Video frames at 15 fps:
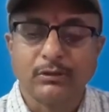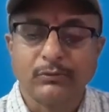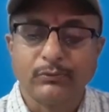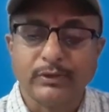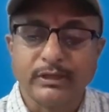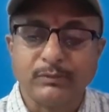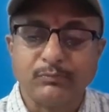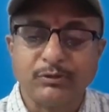
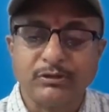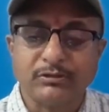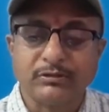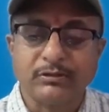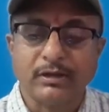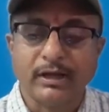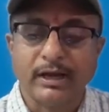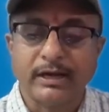when
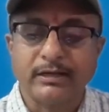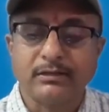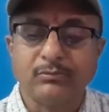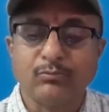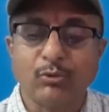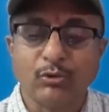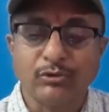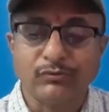Peter
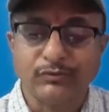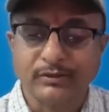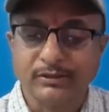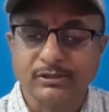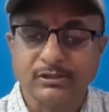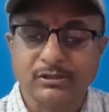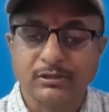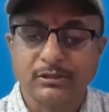had bowed
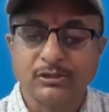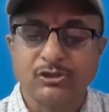first.